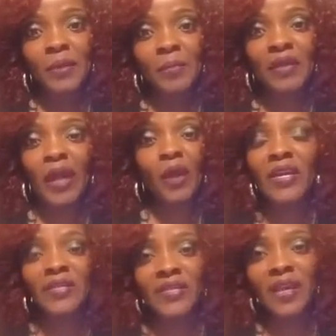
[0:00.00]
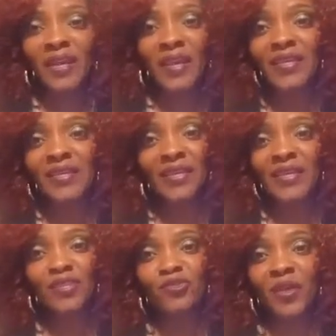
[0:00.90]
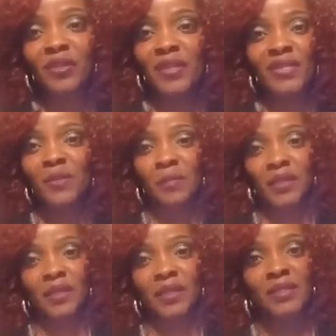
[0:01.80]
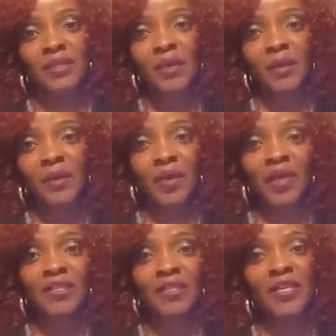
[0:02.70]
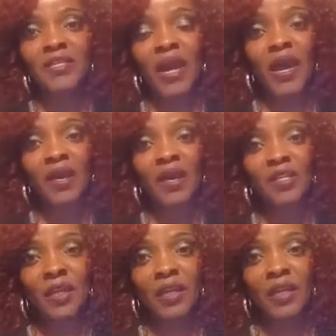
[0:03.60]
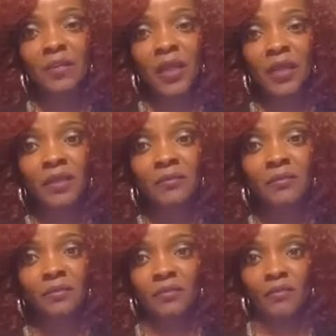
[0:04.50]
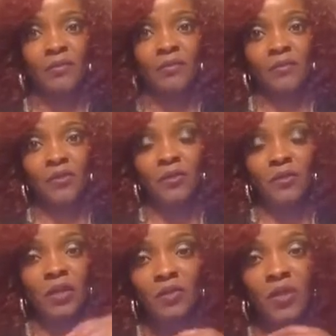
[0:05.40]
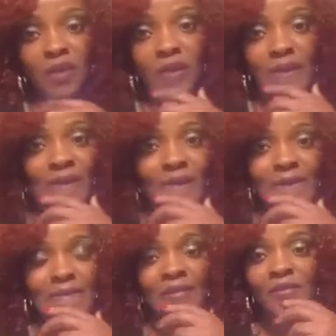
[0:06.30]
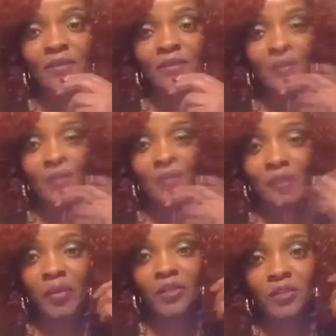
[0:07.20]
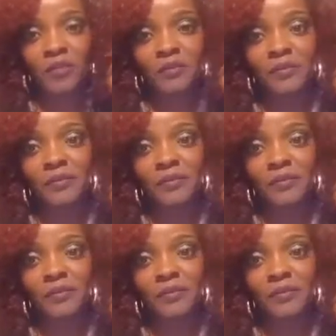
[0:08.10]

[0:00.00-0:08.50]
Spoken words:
But now he's second guessing his strength and his abilities. Because this guy's looking at him like, you think you getting out? I don't think so. I'm going to beat you.